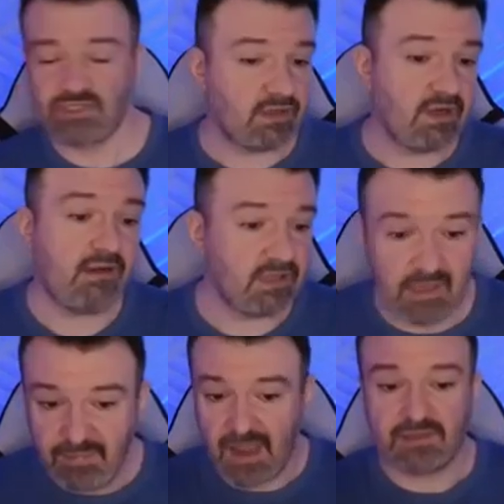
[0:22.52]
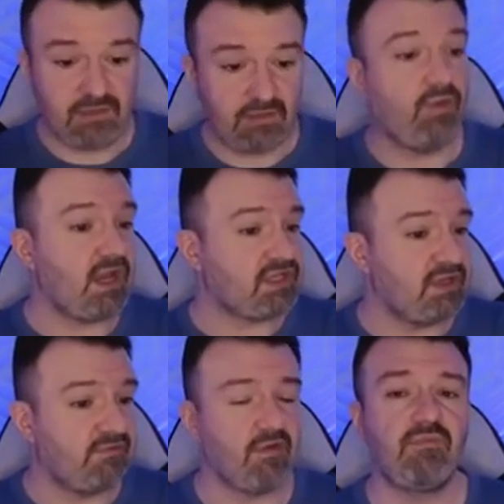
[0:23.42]
So now to get back to the
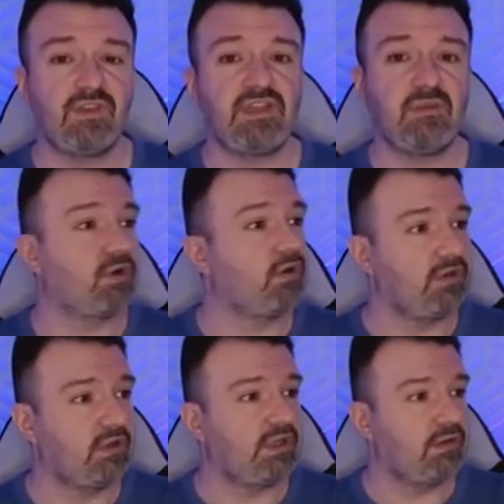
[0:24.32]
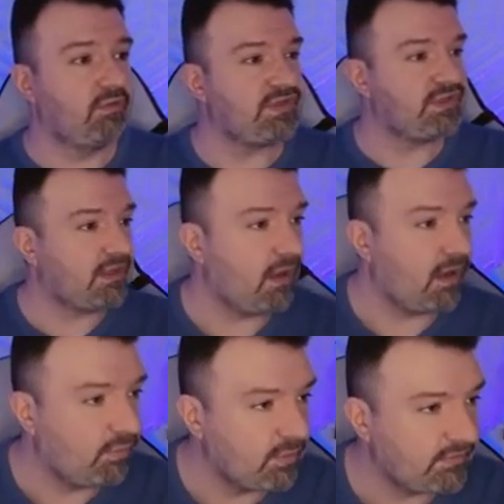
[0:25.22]
question from the tipper earlier, who is it?
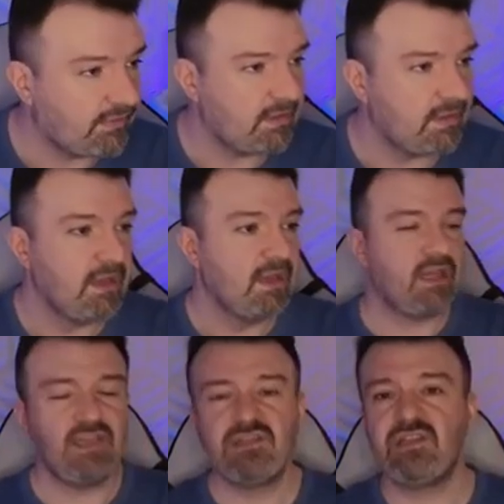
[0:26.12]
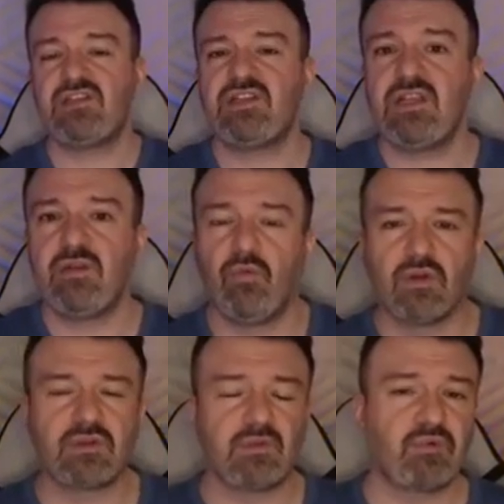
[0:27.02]
Wilson, is this thing
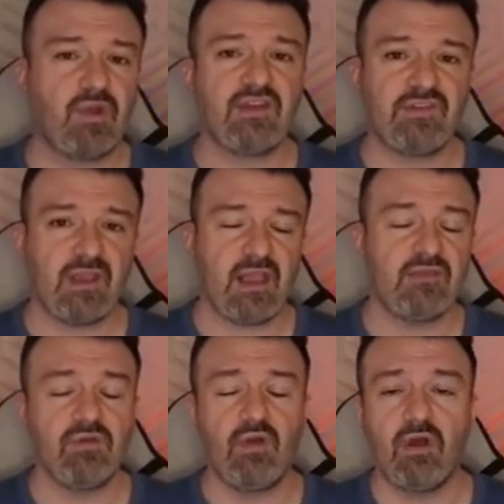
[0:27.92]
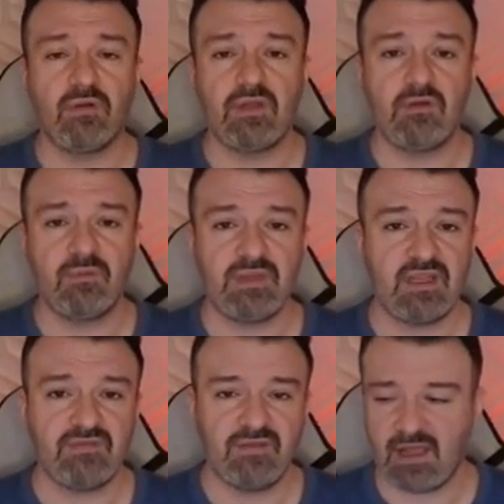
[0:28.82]
worth the price tag if you already own a
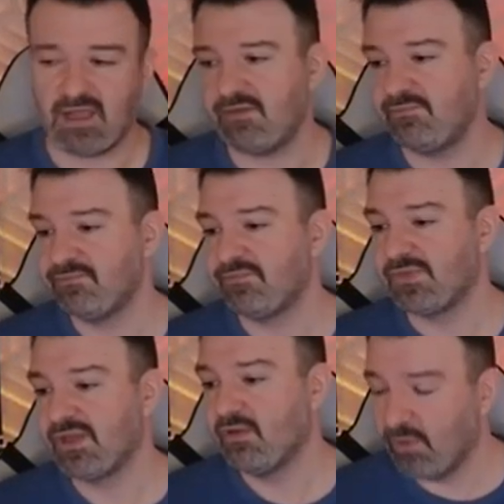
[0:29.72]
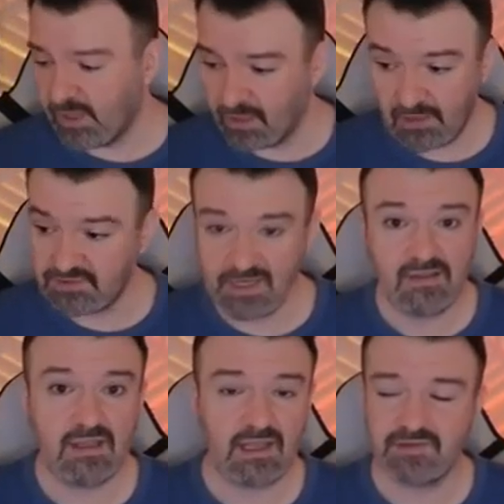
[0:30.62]
PS5? Well, I'll
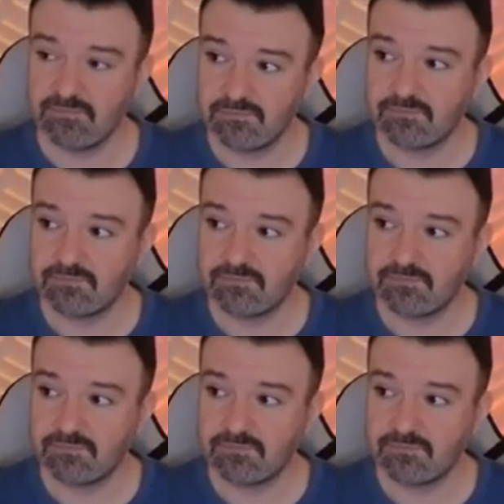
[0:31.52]
say this.